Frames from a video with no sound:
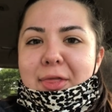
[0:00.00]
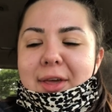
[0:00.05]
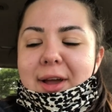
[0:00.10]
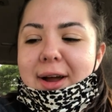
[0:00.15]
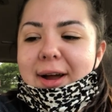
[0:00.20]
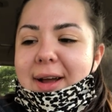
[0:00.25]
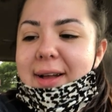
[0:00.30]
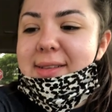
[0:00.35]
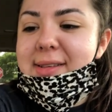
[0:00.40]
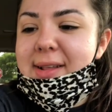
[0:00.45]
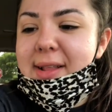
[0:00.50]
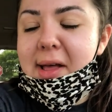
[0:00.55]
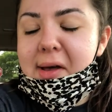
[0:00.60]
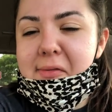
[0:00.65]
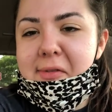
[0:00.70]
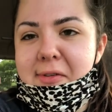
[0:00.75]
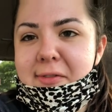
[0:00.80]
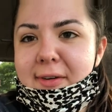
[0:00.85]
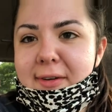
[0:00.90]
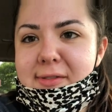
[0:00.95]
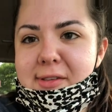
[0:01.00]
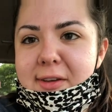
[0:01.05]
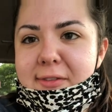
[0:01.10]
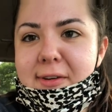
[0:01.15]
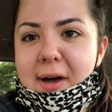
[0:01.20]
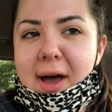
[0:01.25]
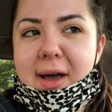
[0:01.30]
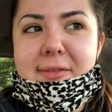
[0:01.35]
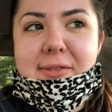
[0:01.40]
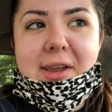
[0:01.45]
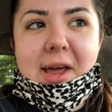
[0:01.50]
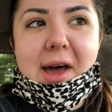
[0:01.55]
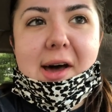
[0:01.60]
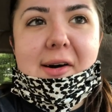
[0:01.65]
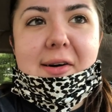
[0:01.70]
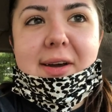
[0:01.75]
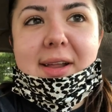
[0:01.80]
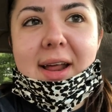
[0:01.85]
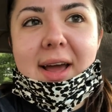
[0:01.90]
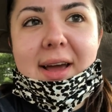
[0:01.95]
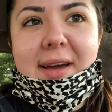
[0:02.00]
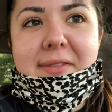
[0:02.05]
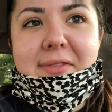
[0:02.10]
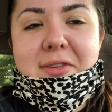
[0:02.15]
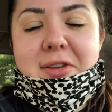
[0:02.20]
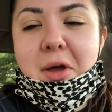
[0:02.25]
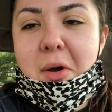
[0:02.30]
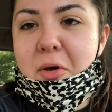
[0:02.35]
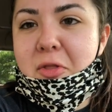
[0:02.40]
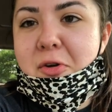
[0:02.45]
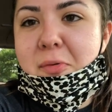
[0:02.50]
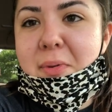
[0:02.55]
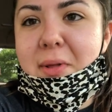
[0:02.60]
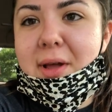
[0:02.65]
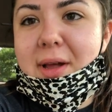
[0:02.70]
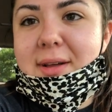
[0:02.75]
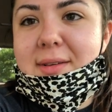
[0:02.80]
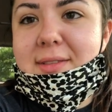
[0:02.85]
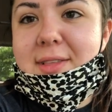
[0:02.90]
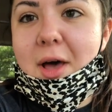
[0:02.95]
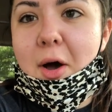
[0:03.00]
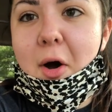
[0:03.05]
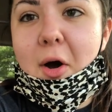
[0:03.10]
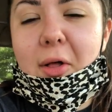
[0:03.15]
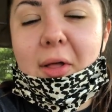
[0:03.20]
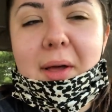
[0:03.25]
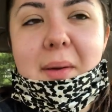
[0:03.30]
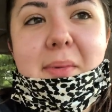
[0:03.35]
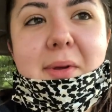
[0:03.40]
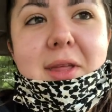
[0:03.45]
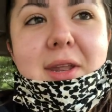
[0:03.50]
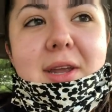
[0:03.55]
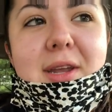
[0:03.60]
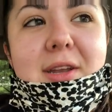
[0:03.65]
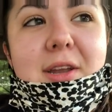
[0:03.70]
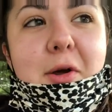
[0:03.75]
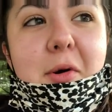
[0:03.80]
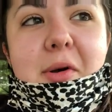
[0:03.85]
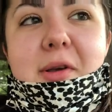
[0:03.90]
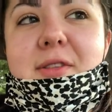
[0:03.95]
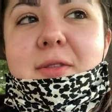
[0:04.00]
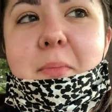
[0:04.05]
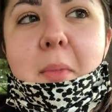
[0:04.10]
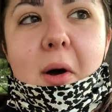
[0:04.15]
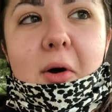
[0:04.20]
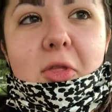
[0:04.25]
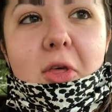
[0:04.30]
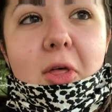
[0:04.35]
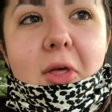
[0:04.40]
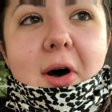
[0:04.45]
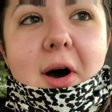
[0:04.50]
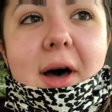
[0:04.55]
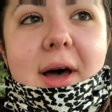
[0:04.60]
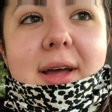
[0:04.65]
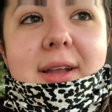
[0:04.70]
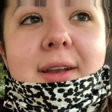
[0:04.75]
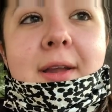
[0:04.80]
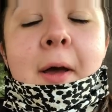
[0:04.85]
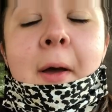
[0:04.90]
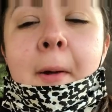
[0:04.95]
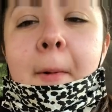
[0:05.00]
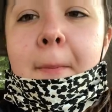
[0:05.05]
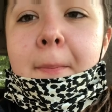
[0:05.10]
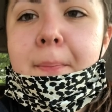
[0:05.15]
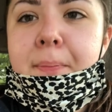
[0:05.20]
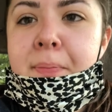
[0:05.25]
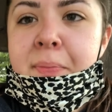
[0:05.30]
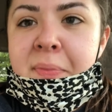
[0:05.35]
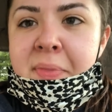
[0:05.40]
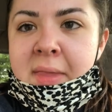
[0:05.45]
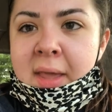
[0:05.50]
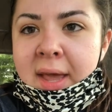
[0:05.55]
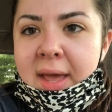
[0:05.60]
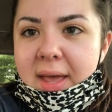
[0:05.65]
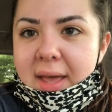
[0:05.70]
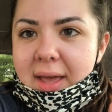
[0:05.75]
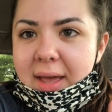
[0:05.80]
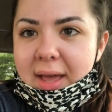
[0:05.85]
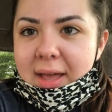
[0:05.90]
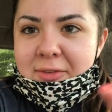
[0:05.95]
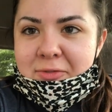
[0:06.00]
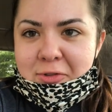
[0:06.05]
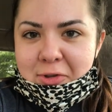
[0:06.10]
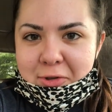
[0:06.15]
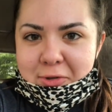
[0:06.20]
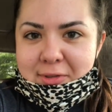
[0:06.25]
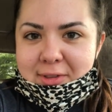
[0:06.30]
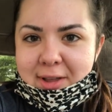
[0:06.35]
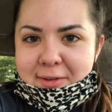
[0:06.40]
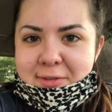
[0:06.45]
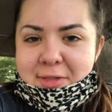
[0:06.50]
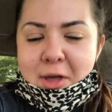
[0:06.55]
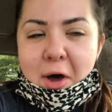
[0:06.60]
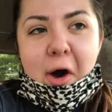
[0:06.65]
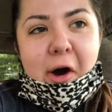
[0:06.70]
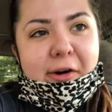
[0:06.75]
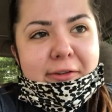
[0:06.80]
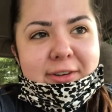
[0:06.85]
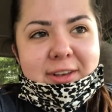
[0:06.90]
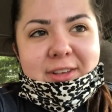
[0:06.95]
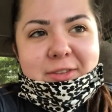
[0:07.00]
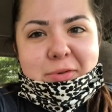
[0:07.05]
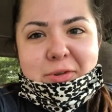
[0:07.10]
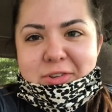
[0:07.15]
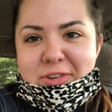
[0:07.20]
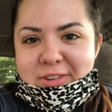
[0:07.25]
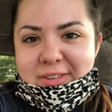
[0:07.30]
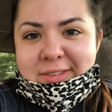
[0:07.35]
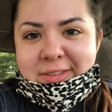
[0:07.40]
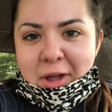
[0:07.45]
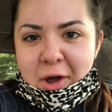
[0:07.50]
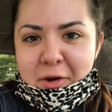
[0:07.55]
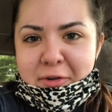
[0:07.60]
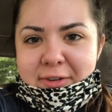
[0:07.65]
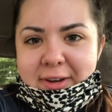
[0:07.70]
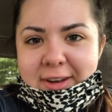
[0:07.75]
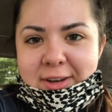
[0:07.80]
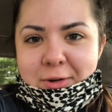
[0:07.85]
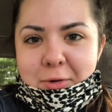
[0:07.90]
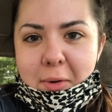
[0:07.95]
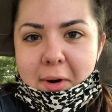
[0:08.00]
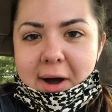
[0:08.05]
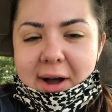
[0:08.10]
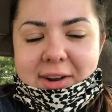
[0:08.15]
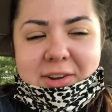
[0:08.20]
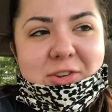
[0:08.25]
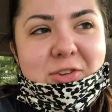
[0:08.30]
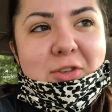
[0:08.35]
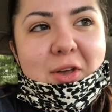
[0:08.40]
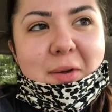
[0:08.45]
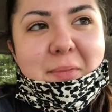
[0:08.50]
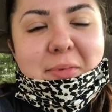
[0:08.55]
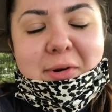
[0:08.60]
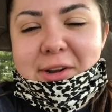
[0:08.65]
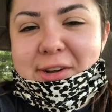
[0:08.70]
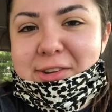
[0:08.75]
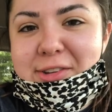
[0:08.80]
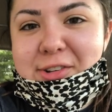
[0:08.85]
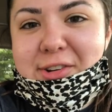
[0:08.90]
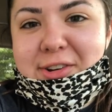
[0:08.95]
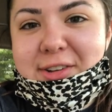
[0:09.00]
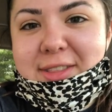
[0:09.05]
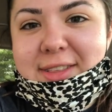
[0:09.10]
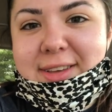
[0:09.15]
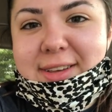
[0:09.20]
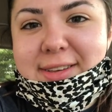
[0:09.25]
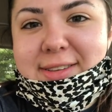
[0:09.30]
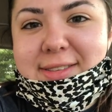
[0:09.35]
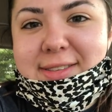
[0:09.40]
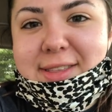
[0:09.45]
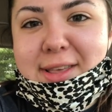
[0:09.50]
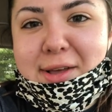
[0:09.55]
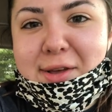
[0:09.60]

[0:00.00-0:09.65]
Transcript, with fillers: there. It's 11.55 now and I have no other plans. All I'm going to do is mow the lawn and do stuff in the office, which is no fun to watch. So I'm pretty sure this